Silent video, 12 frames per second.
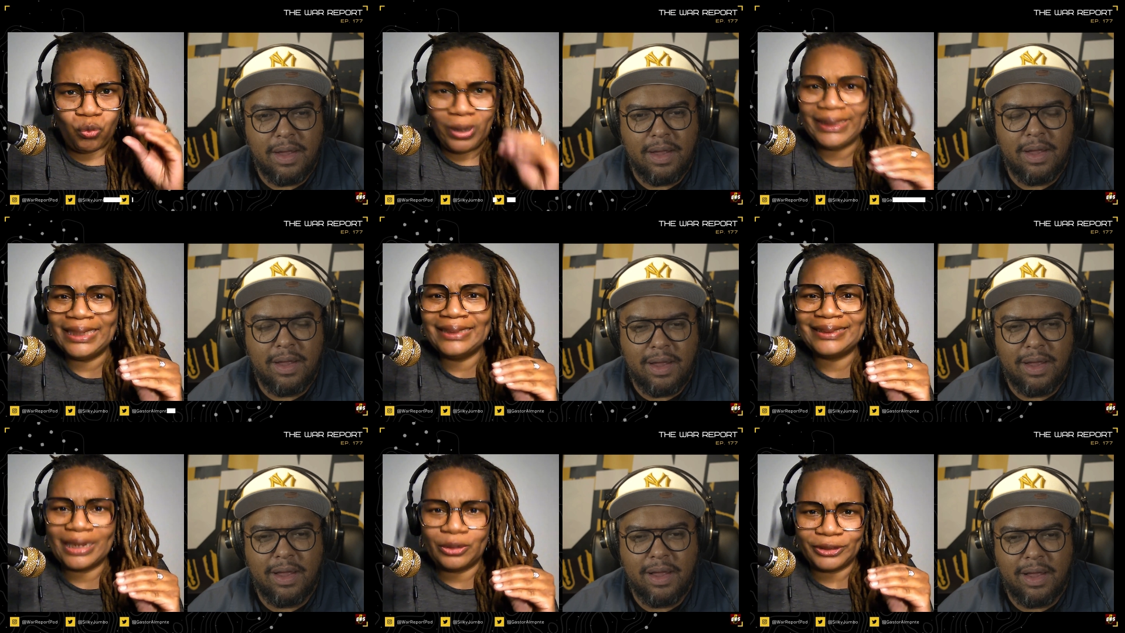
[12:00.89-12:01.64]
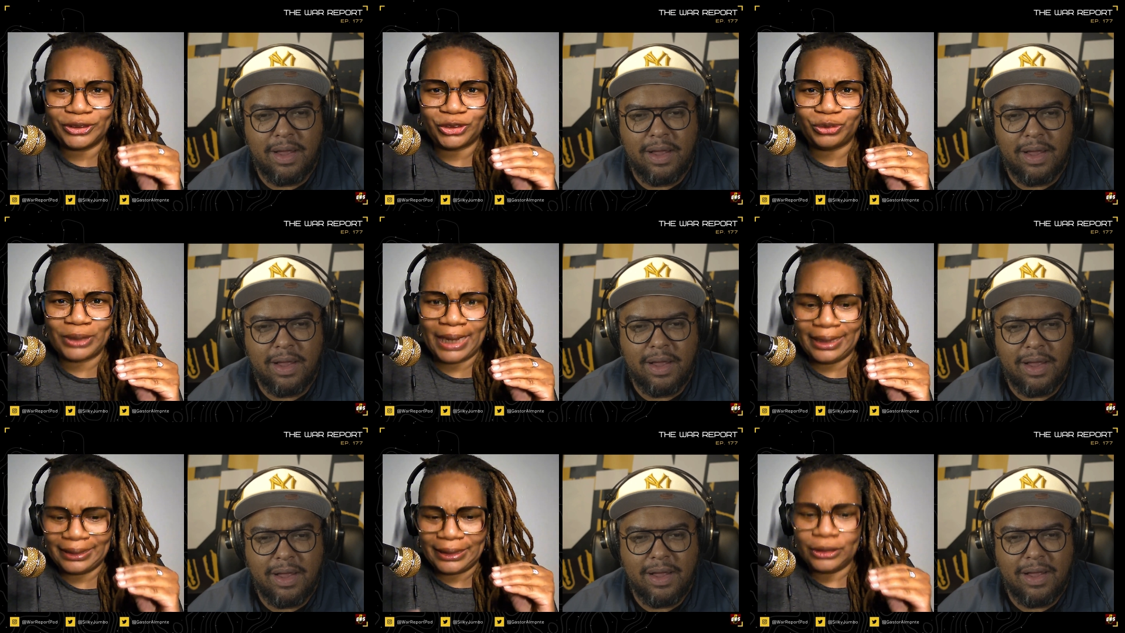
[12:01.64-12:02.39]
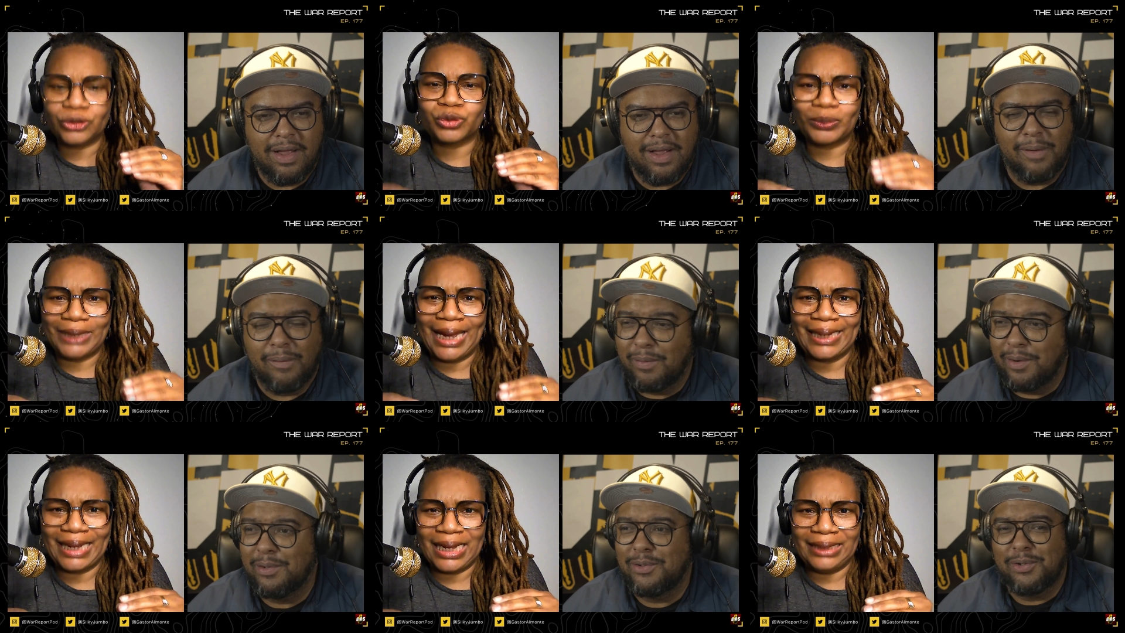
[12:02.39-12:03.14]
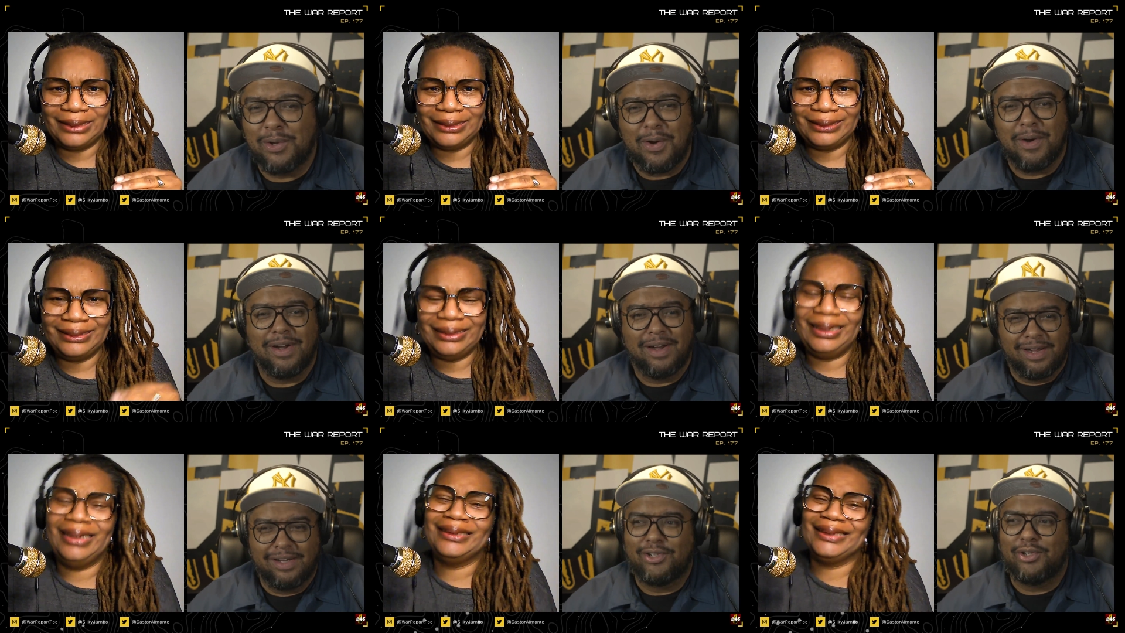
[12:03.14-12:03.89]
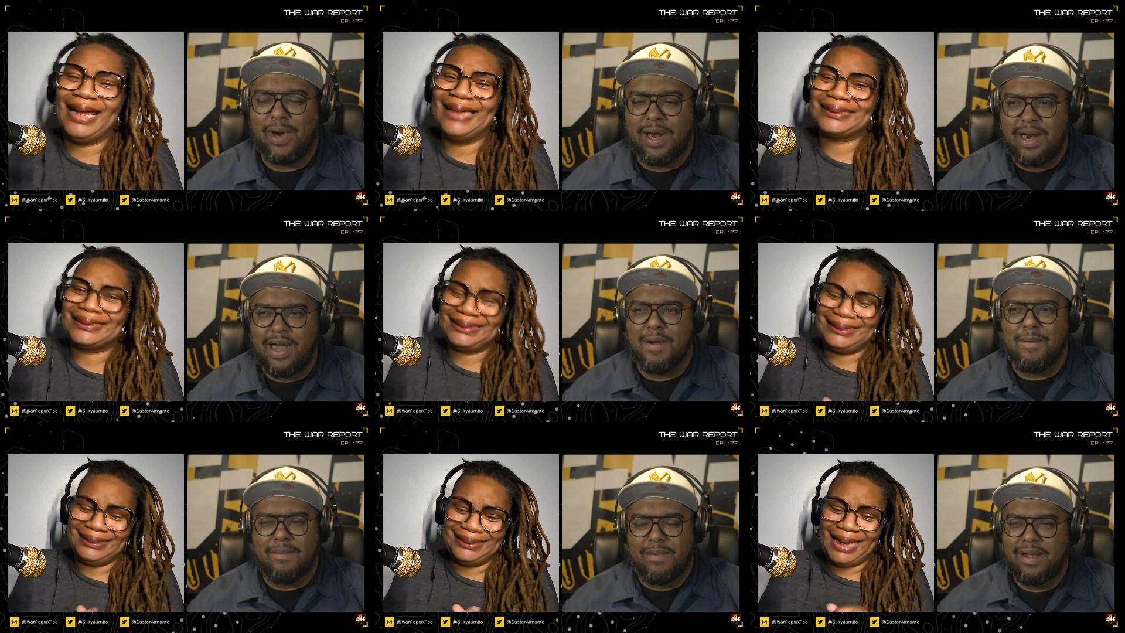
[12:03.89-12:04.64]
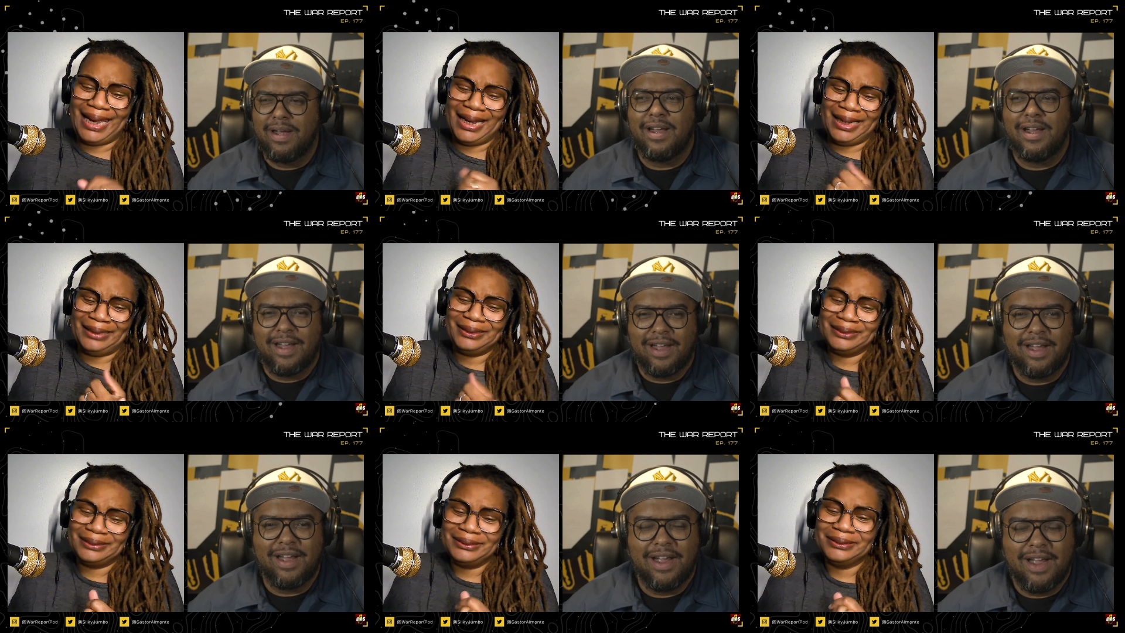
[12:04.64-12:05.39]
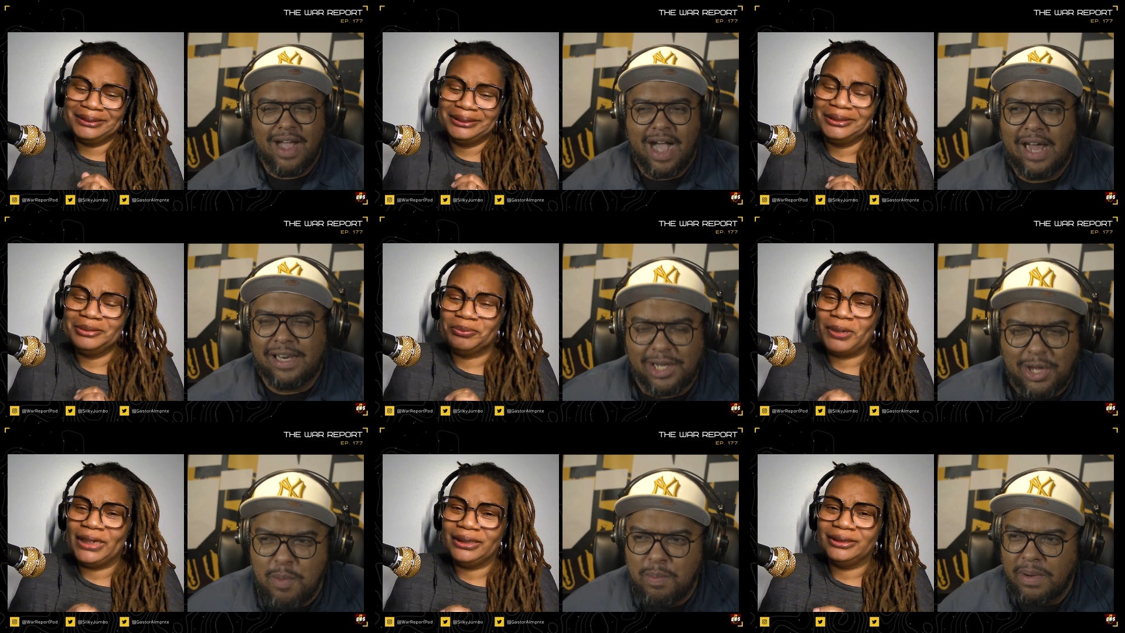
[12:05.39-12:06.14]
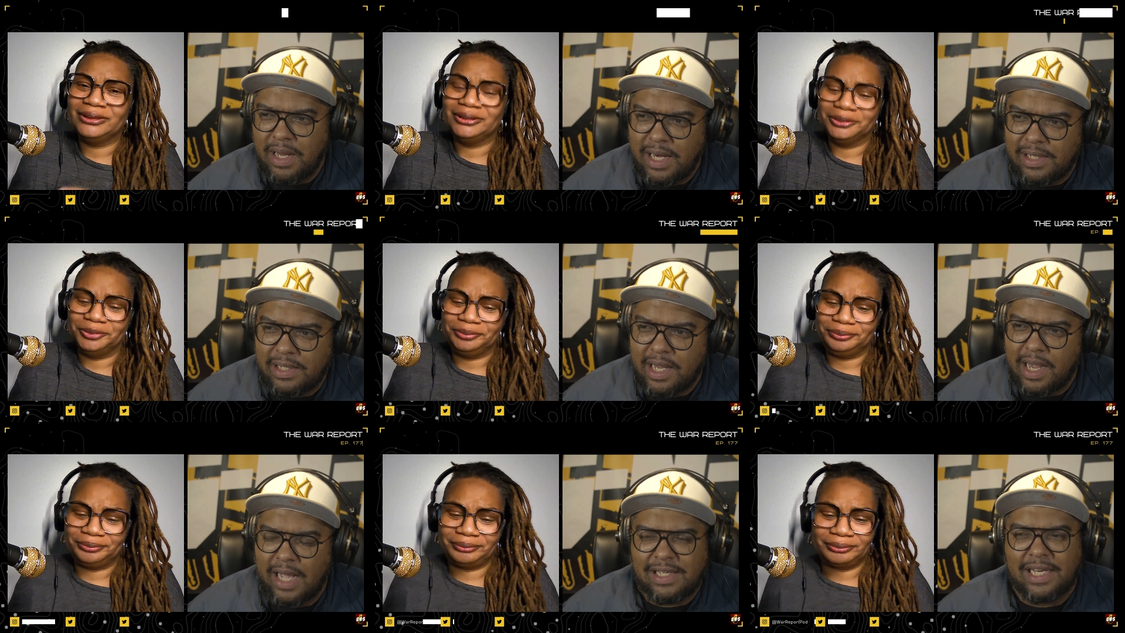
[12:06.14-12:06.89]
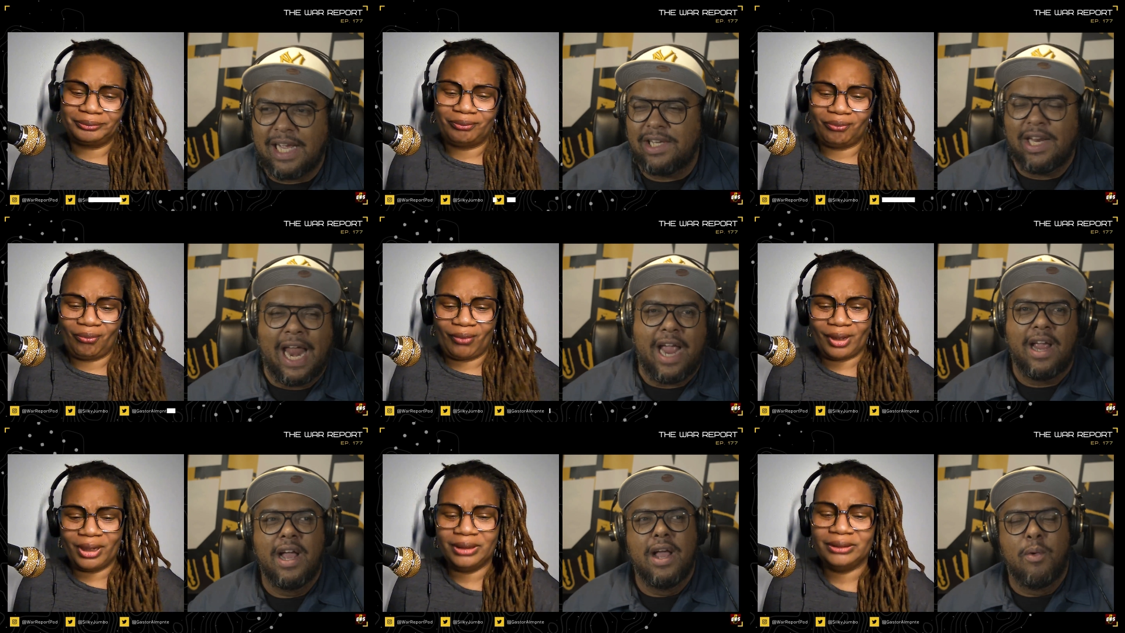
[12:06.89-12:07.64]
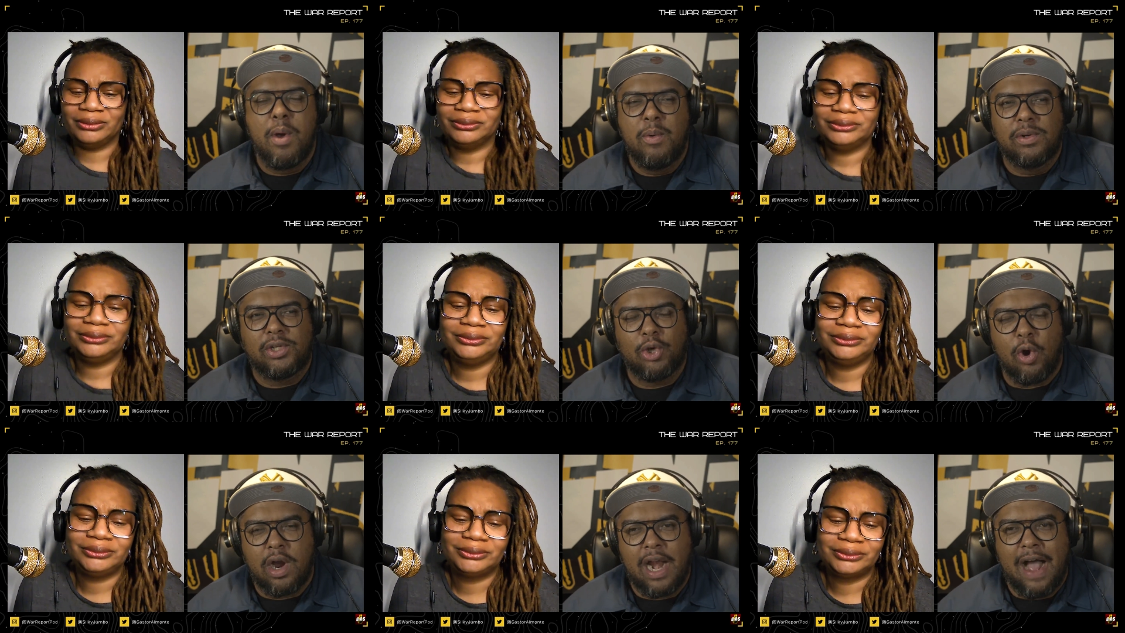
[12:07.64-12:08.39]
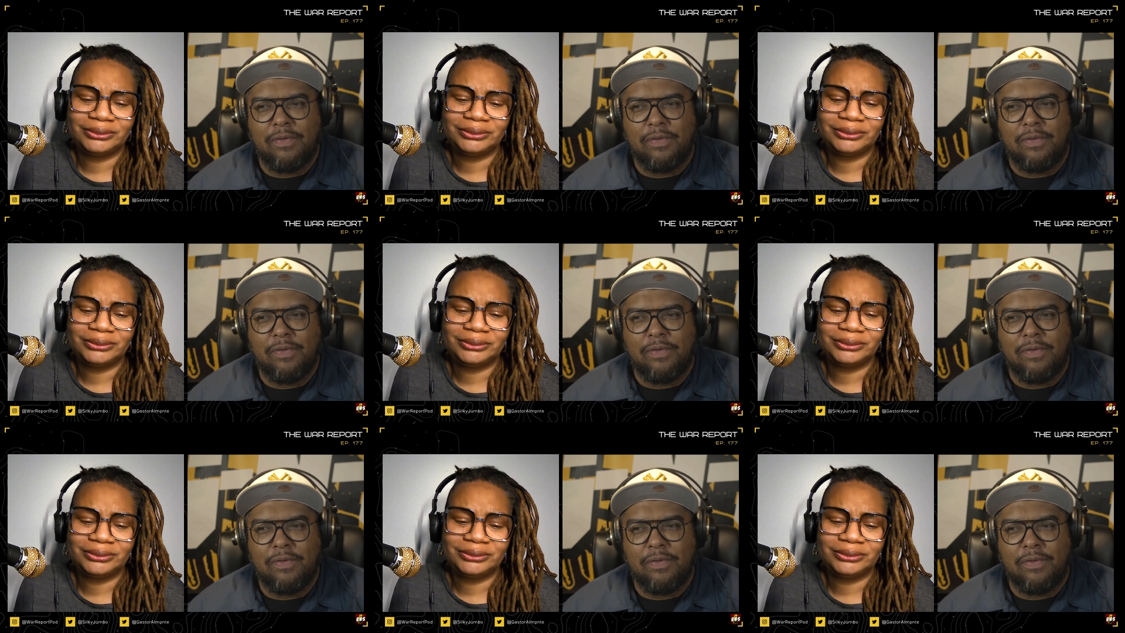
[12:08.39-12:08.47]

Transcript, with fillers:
Speaker 1: what intel did you get? Here's what
Speaker 2: Real I got. Talk. Straight up. Yeah. I was like, you but, believe this kid? I was like, like, we was talking